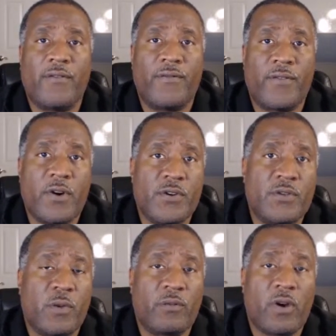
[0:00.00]

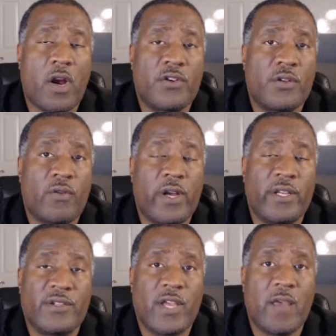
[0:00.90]
First, with regard to the writing
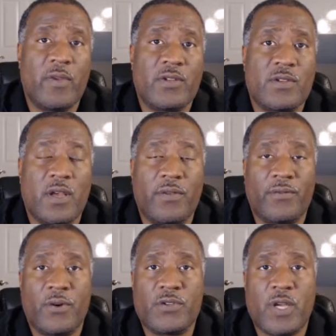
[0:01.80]
assignments for the
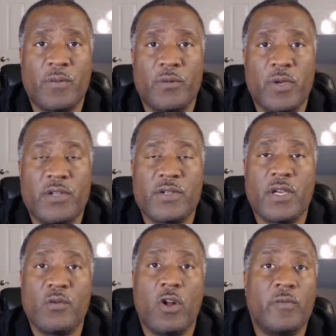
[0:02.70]
first couple of weeks,
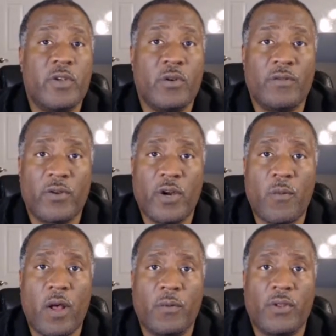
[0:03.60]
you all have been doing very
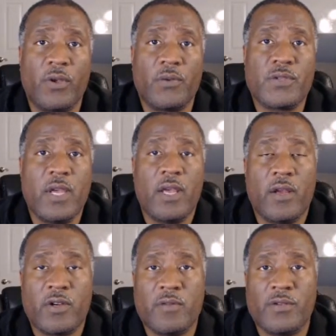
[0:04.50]
well with those
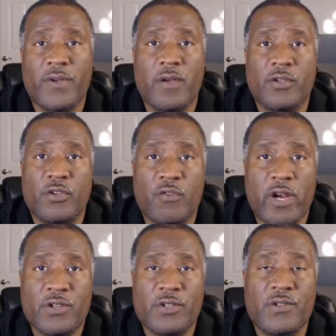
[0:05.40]
in terms of following the
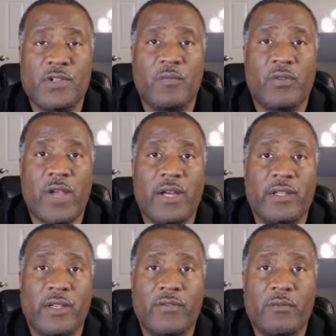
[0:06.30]
directions and providing
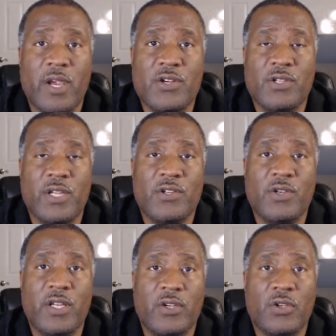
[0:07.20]
the information that you
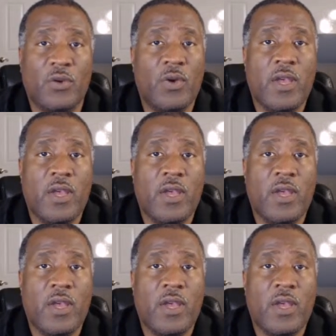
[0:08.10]
needed to.